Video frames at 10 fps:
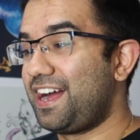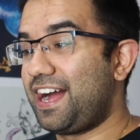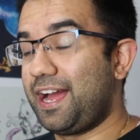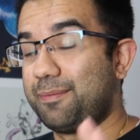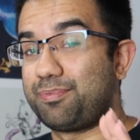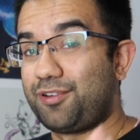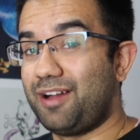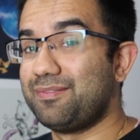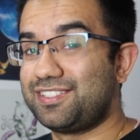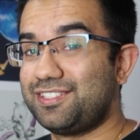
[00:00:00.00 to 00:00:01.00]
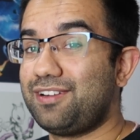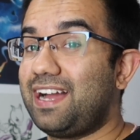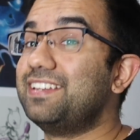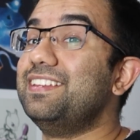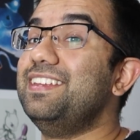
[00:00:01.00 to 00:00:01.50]
I promise you,
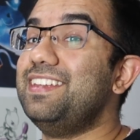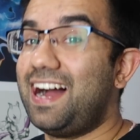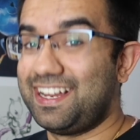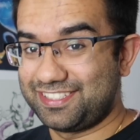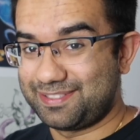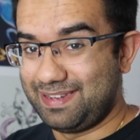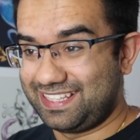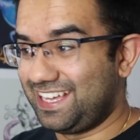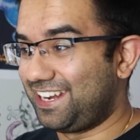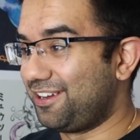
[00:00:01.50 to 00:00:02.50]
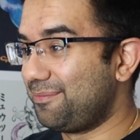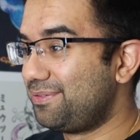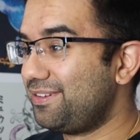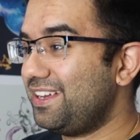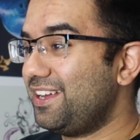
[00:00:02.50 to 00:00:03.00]
I did not just make that up.
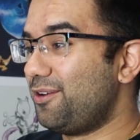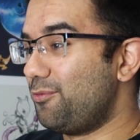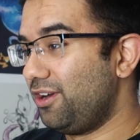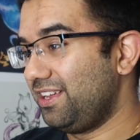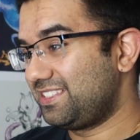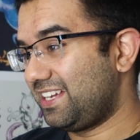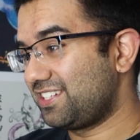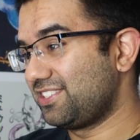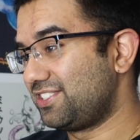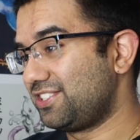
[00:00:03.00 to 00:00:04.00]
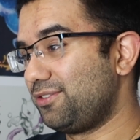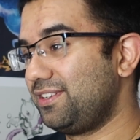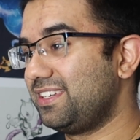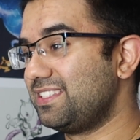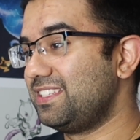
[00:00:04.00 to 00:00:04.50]
What it's actually
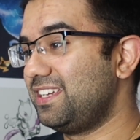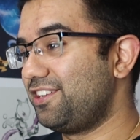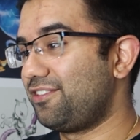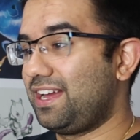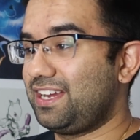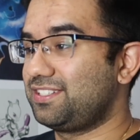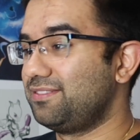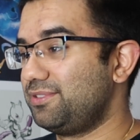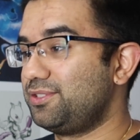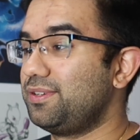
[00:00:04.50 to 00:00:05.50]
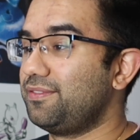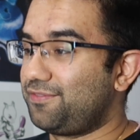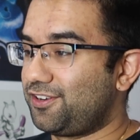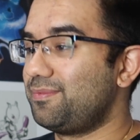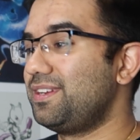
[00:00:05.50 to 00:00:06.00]
showing is the interaction between
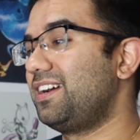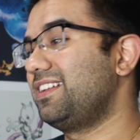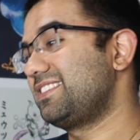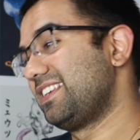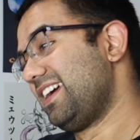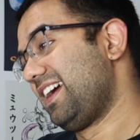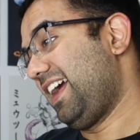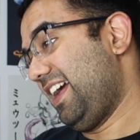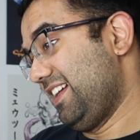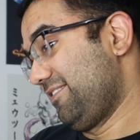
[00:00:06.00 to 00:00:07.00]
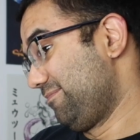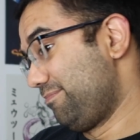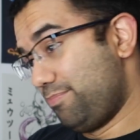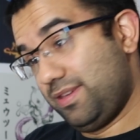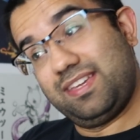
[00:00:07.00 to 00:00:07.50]
fermions
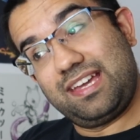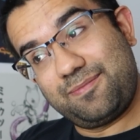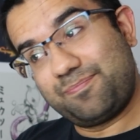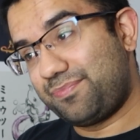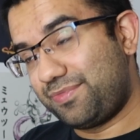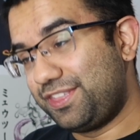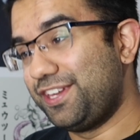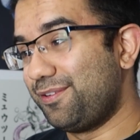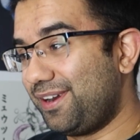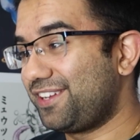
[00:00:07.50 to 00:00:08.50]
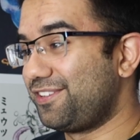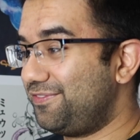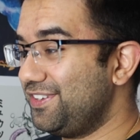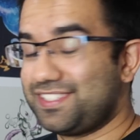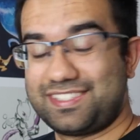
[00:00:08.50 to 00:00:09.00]
and being a theoretical
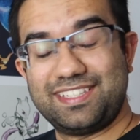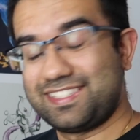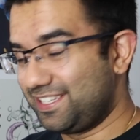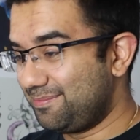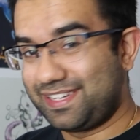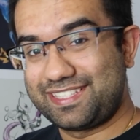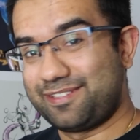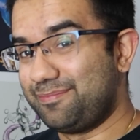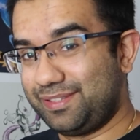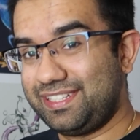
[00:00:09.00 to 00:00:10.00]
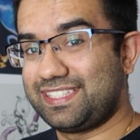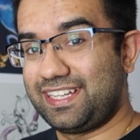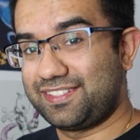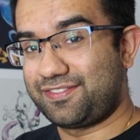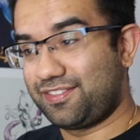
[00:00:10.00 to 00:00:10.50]
physicist, it makes complete
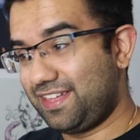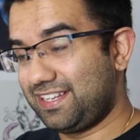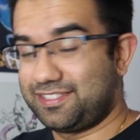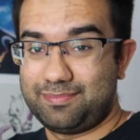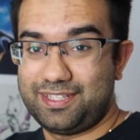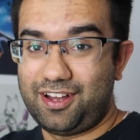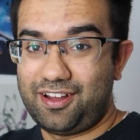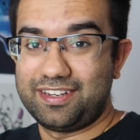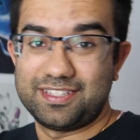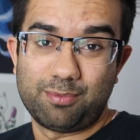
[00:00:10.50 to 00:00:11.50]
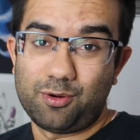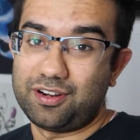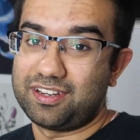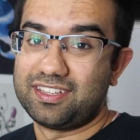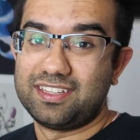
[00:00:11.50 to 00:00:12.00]
sense for that to be on his board.